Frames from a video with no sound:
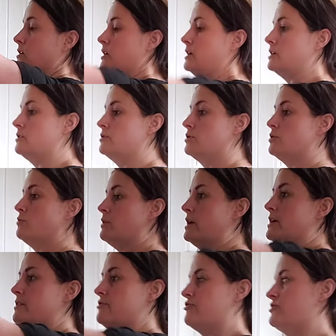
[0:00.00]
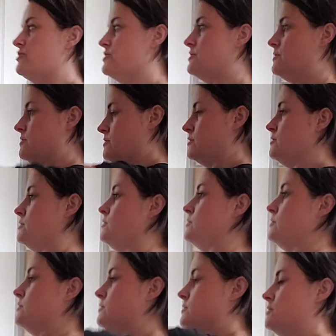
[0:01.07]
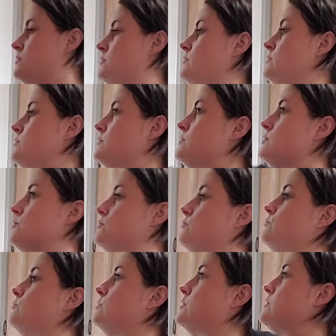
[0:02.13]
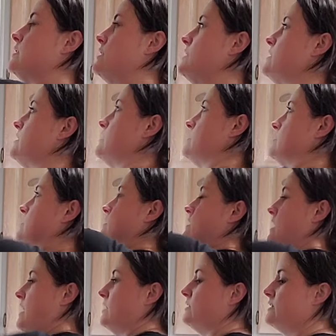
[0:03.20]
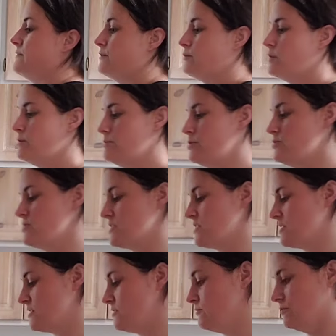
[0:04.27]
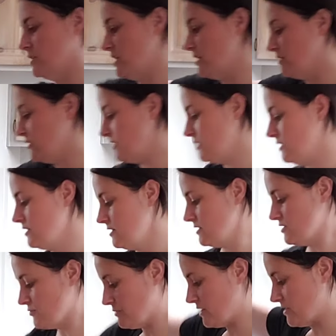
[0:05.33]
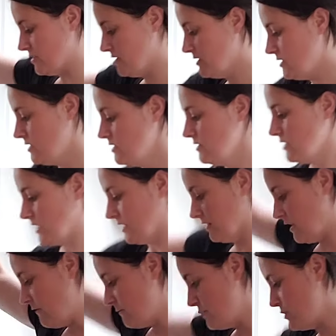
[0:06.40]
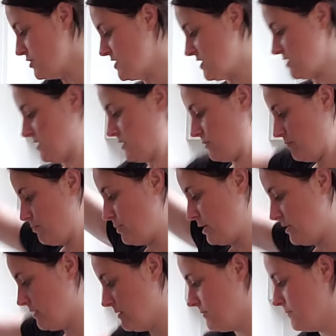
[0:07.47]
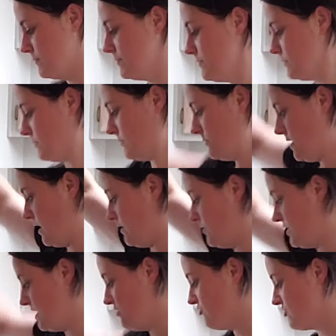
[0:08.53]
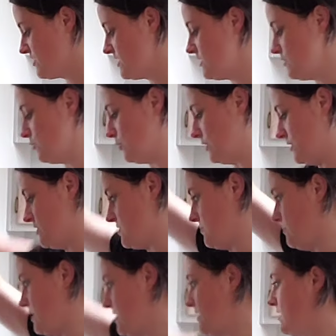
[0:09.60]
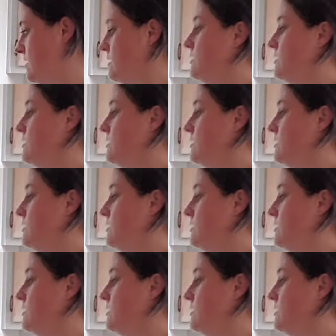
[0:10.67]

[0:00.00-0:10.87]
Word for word: I don't know why I just don't want any. I don't even want music when I clean. It's weird. Like, I love music, but I think I just get annoyed because I'm like,